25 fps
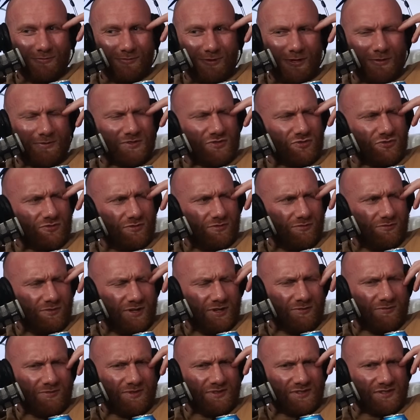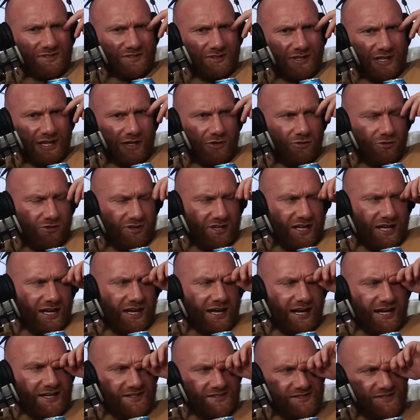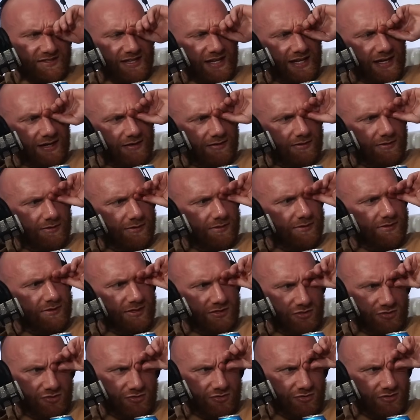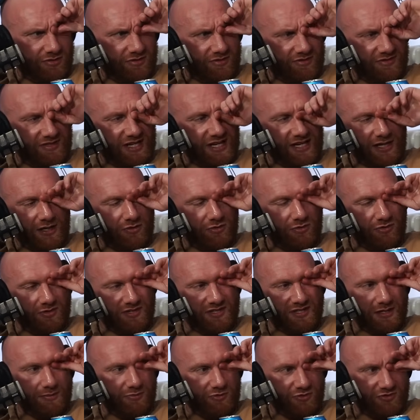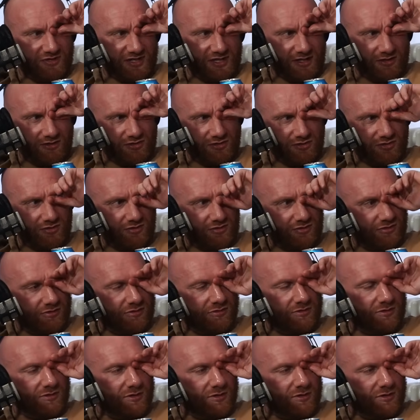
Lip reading: Where was like all the guys staying? Did you not take it in all the same hotel as you know?